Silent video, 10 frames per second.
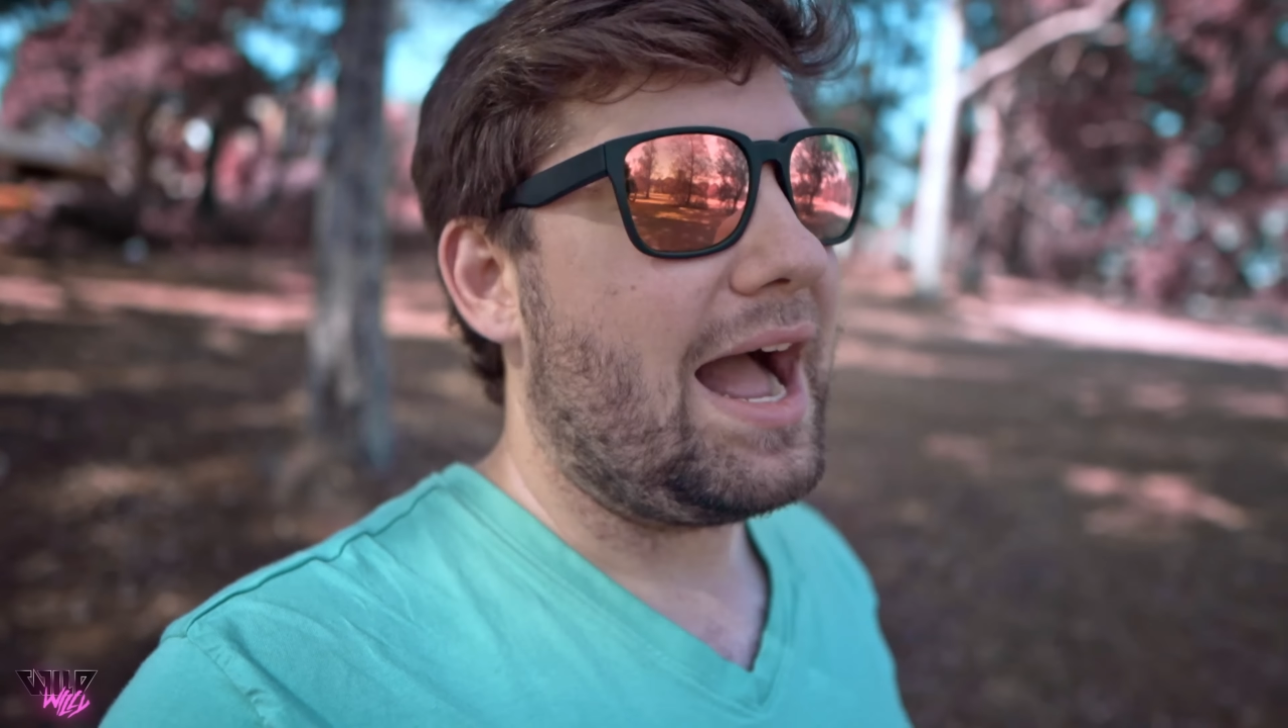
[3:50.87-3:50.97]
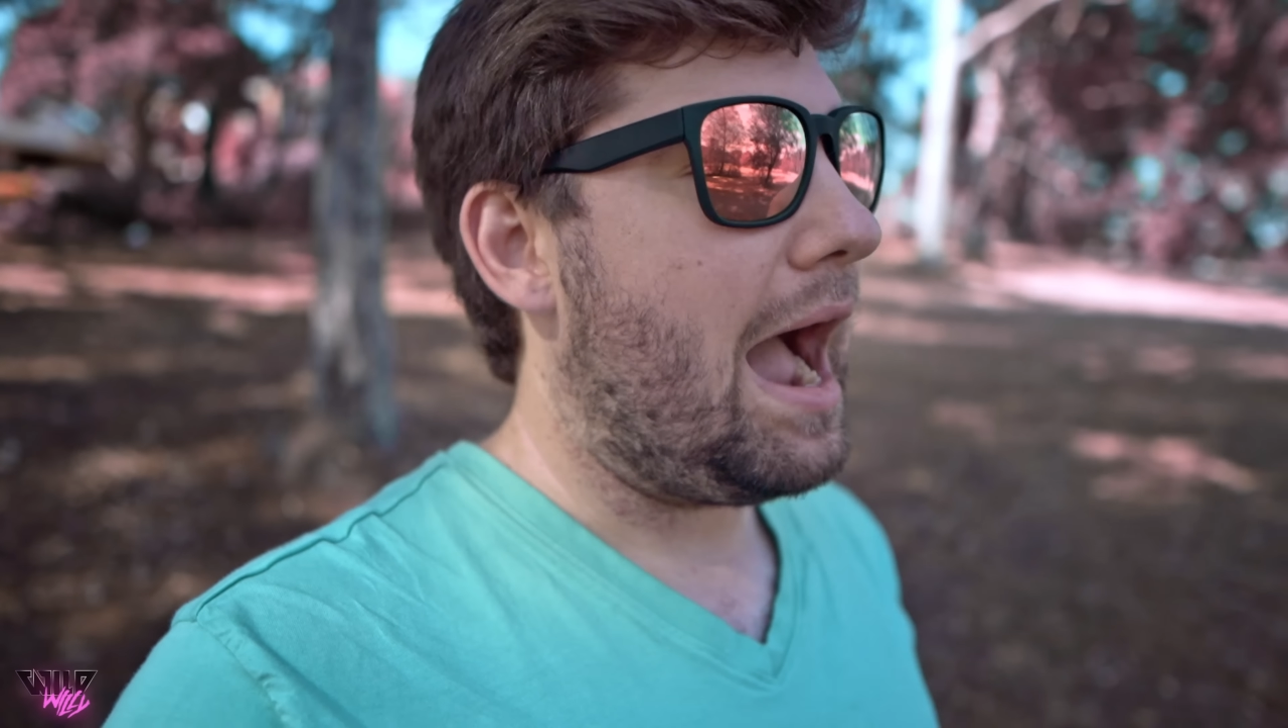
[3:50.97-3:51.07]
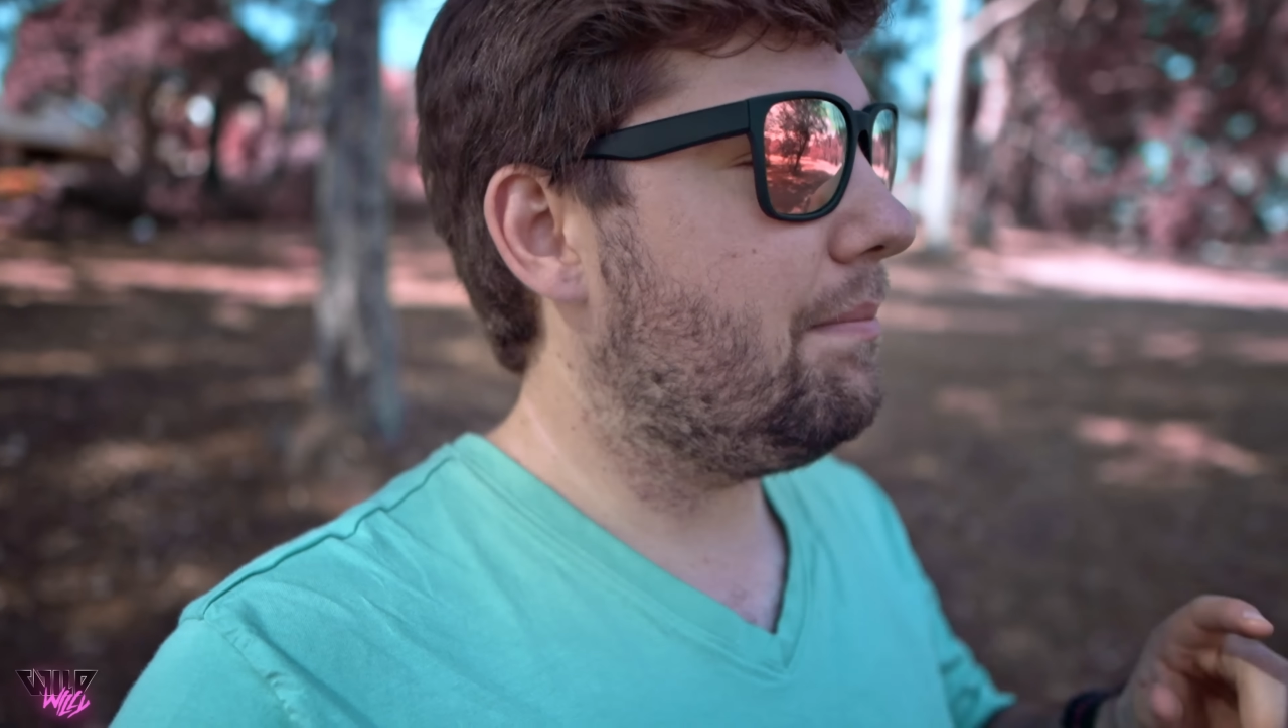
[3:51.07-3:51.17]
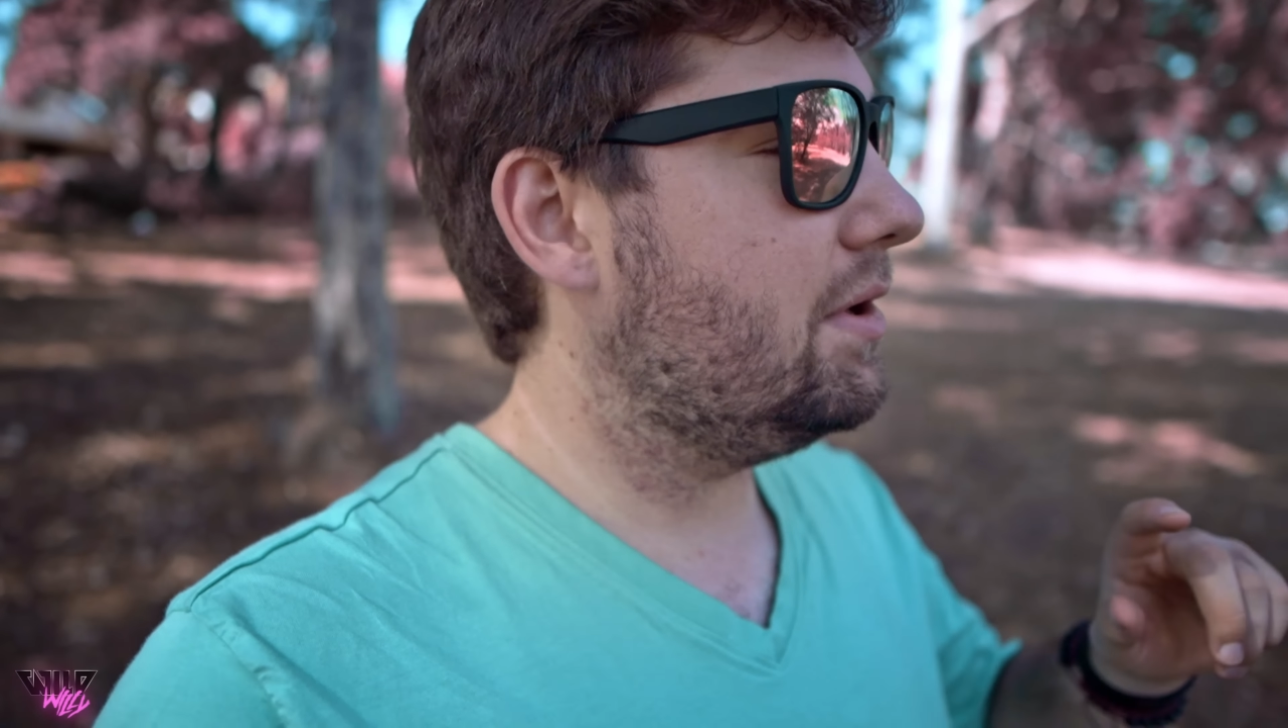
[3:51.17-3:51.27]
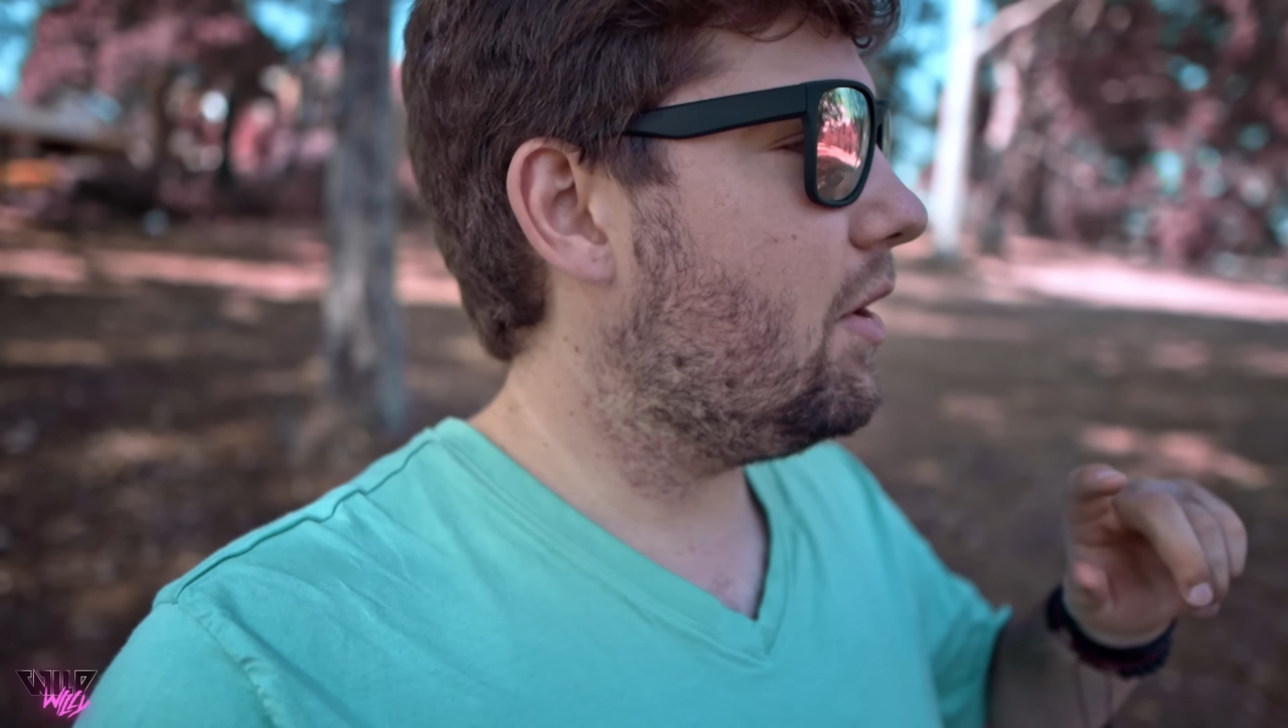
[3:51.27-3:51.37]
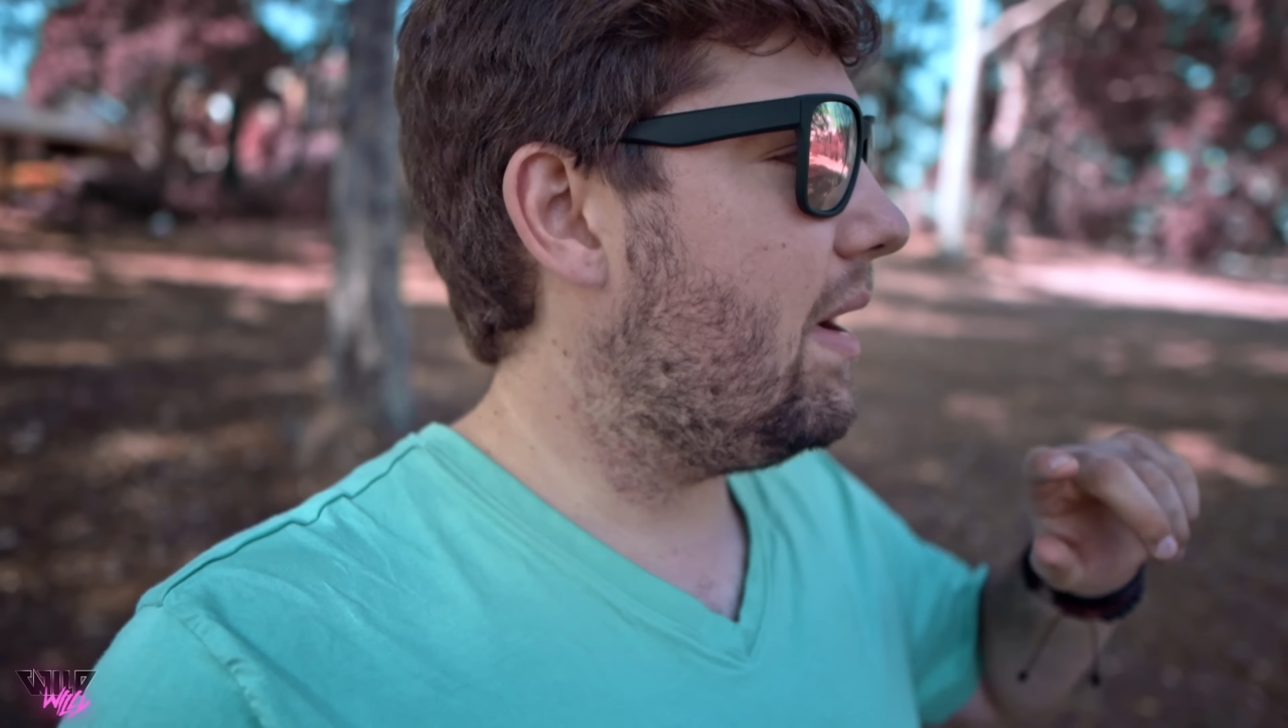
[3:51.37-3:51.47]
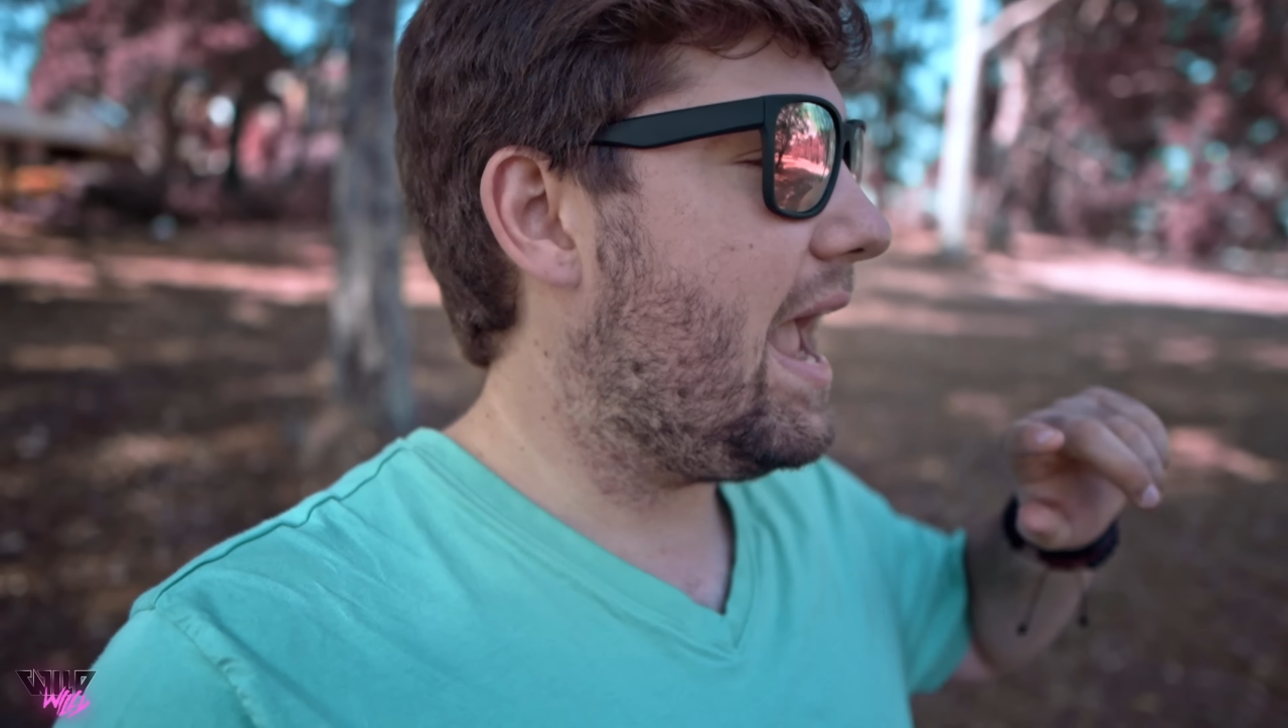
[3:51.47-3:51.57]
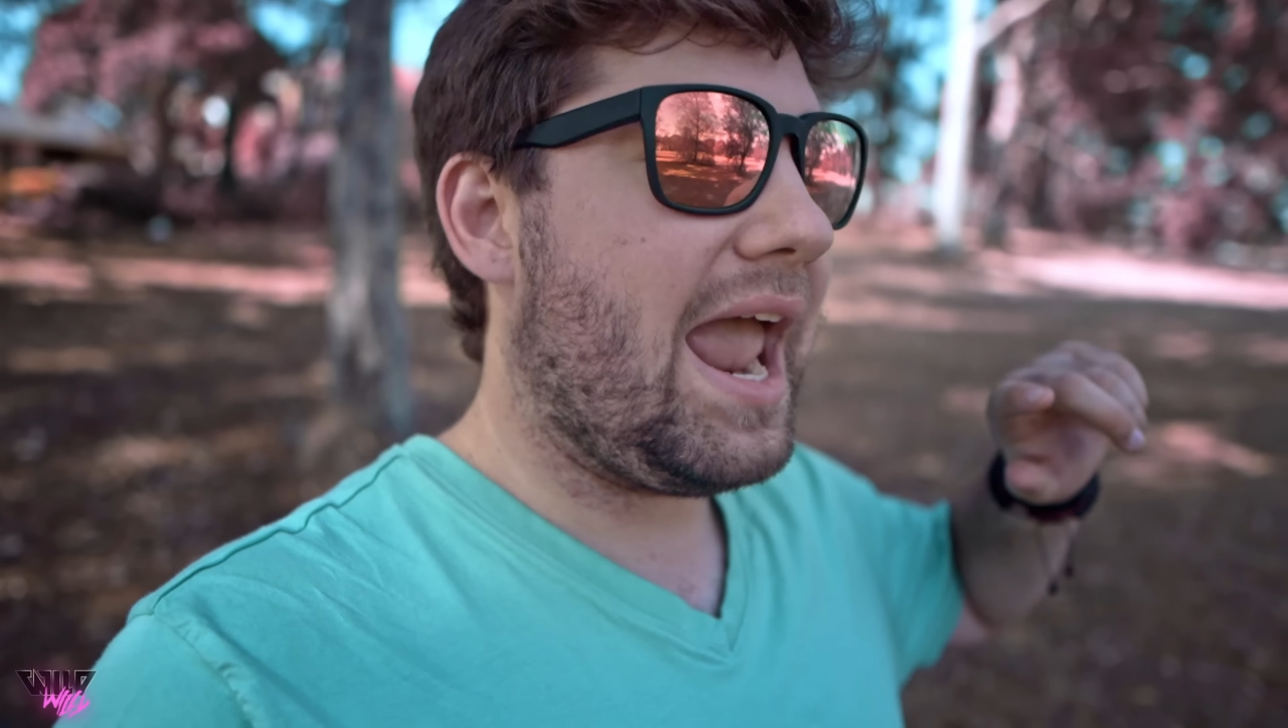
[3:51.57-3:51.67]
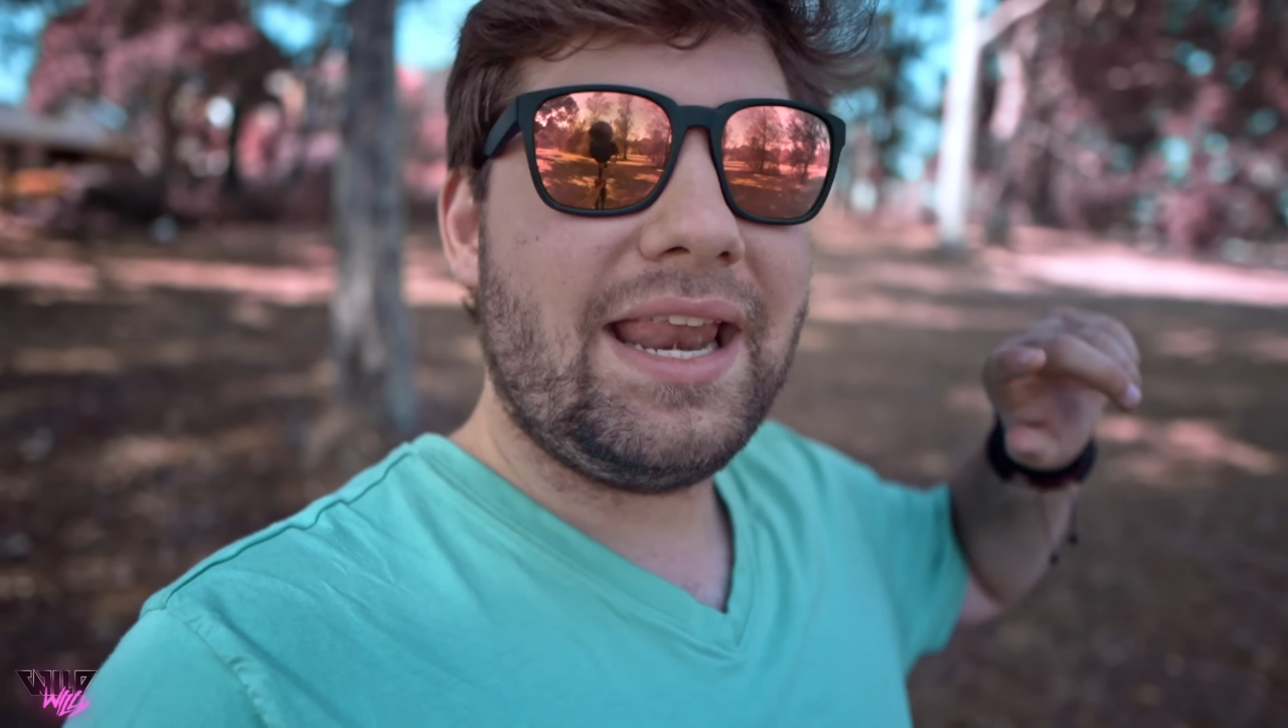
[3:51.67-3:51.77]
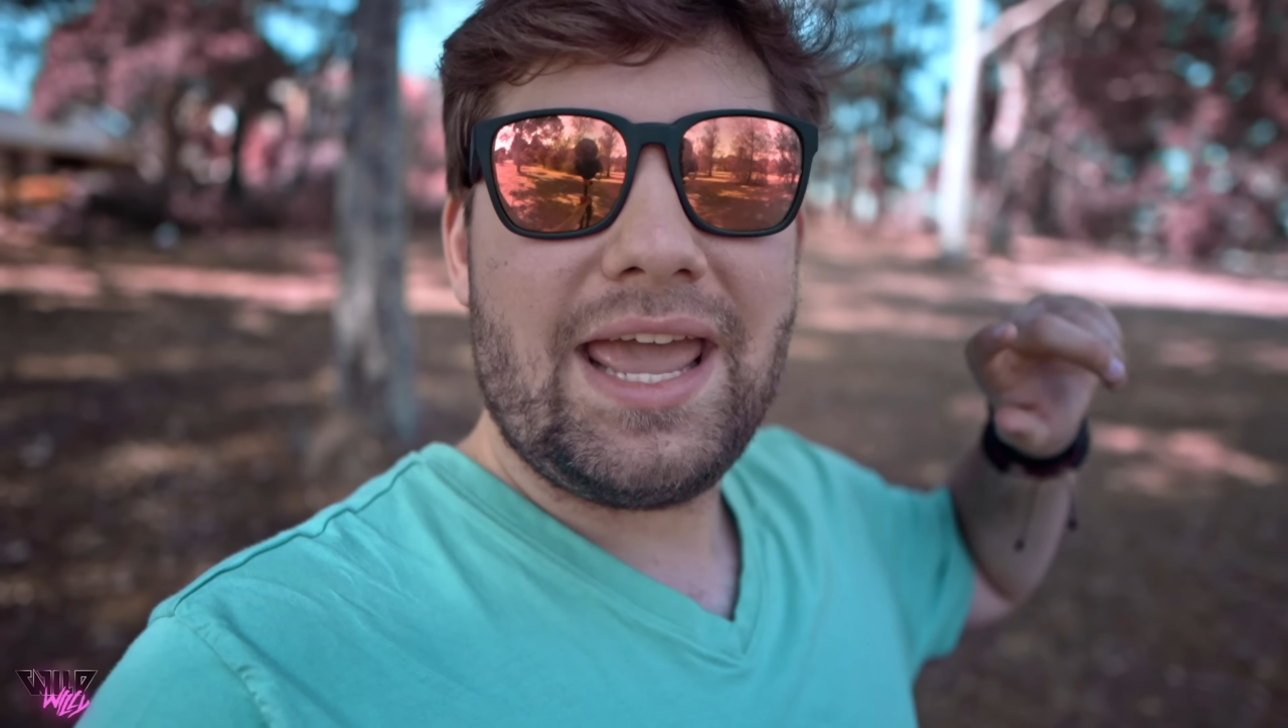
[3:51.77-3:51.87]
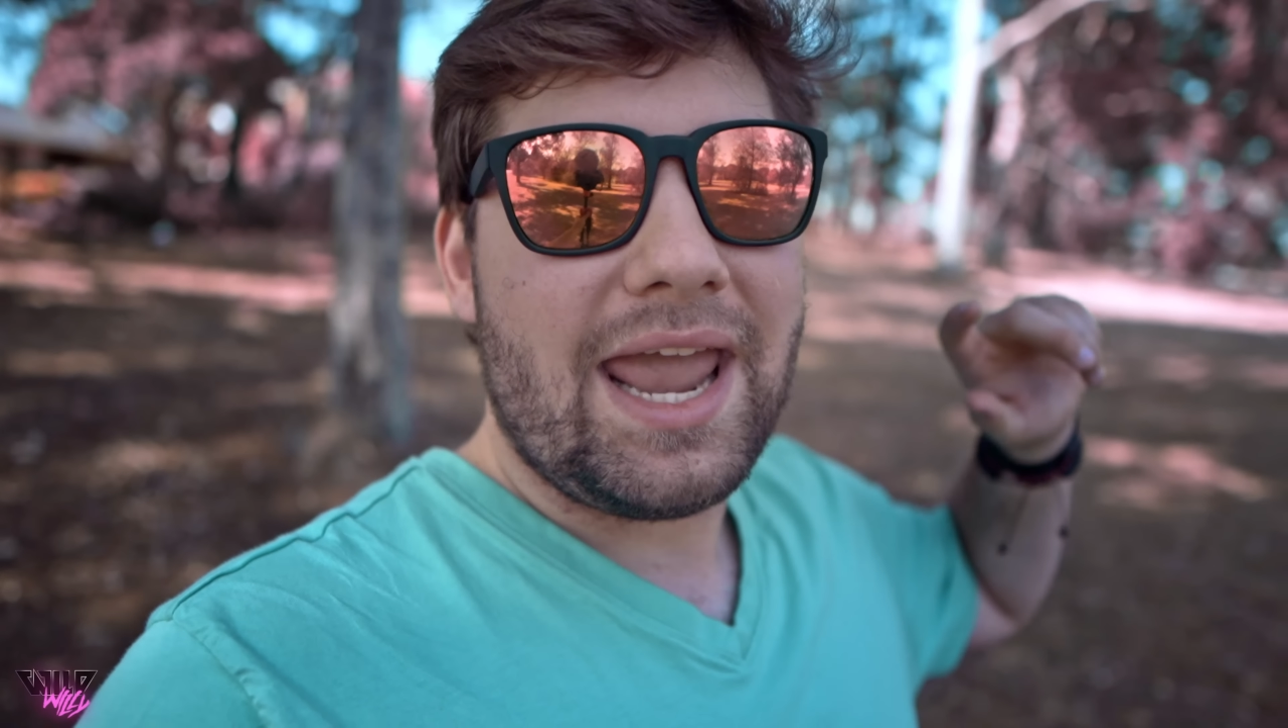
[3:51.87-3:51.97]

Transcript: I'm gonna go ahead